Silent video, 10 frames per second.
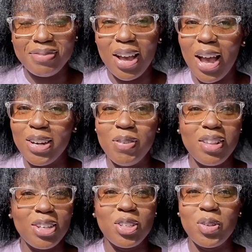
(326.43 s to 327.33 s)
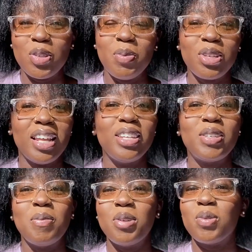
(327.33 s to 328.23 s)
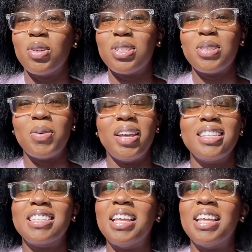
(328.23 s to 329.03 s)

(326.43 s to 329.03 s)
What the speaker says: I love that show so much. I actually binge watched it twice.